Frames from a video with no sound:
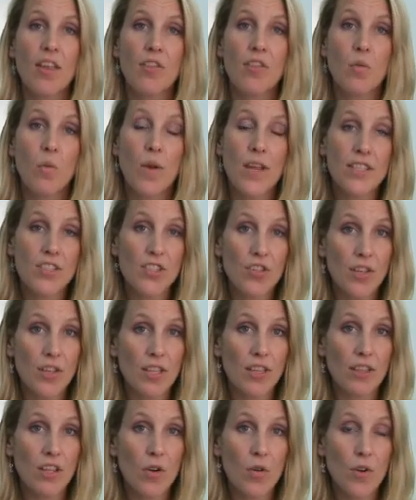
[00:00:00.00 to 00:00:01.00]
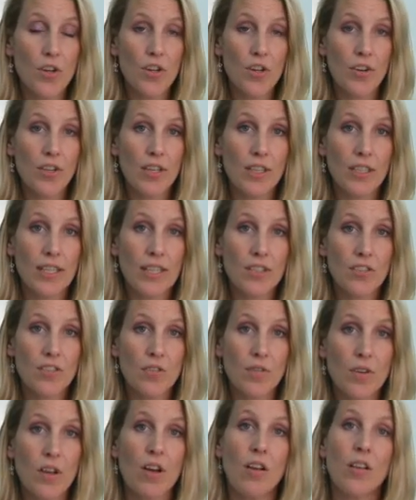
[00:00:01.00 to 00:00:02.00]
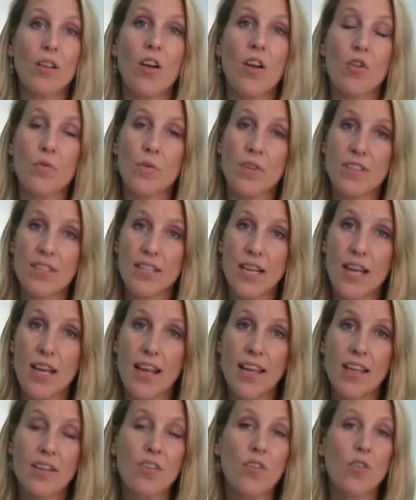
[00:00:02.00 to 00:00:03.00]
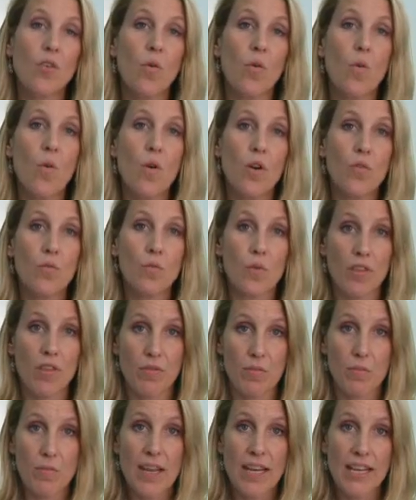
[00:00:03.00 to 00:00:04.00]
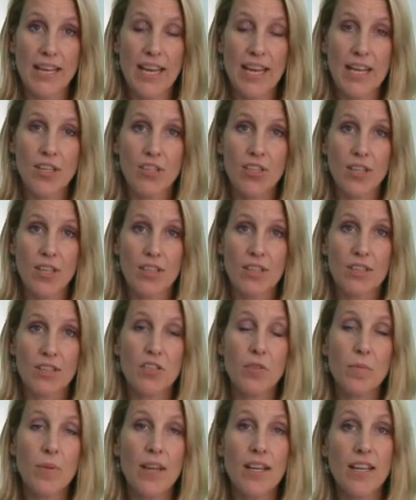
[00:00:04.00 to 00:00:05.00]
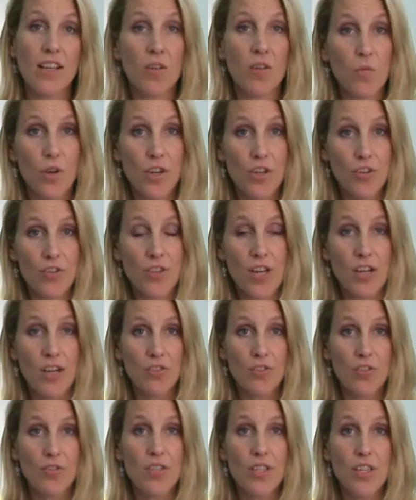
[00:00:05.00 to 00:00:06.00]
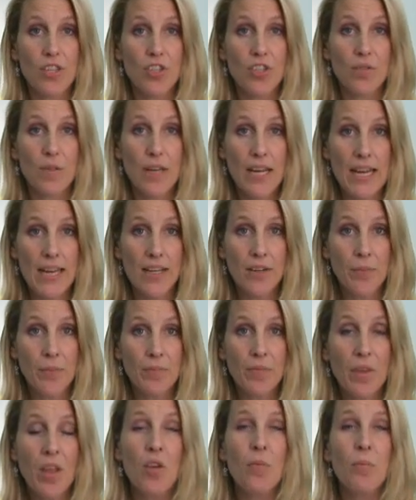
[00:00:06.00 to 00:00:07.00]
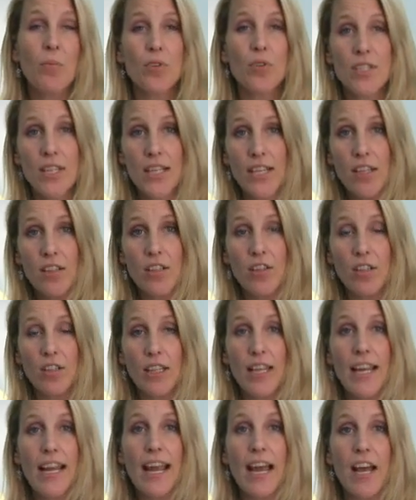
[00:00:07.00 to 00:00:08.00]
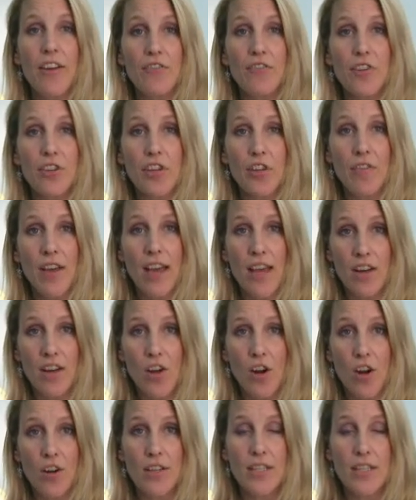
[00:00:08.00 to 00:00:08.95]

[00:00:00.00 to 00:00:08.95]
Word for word: The ways you can lower your cholesterol are with diet or with medication, depending on what your doctor says you need, particularly after you've had a heart